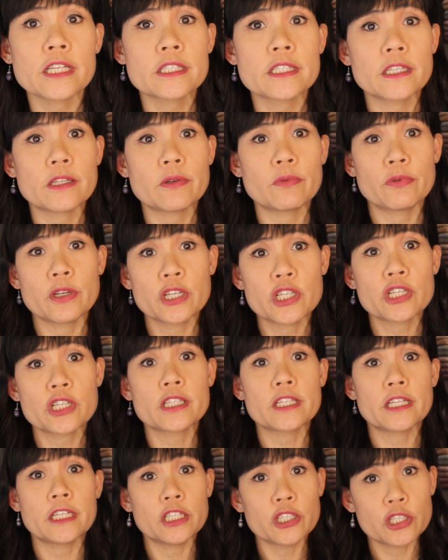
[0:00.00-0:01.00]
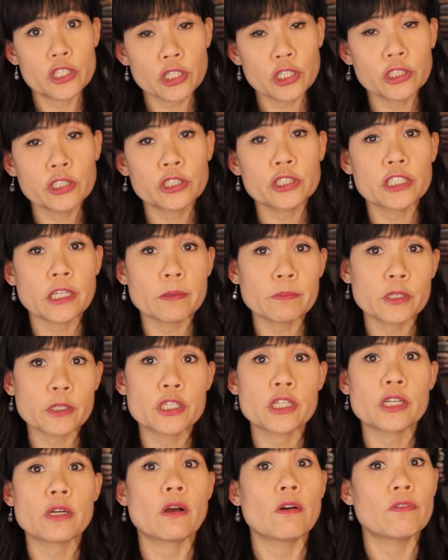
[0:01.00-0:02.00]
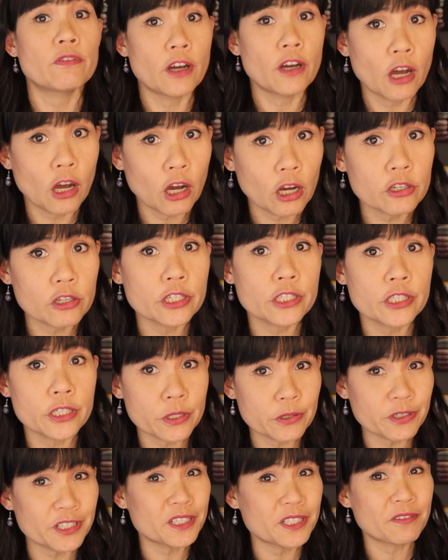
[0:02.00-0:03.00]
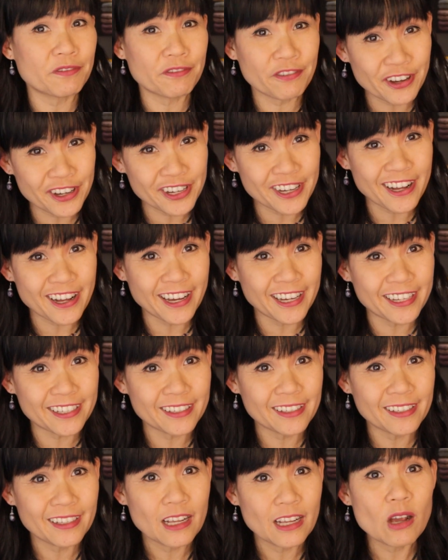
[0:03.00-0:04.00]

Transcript: as it reaches an internal temperature of 100 degrees Fahrenheit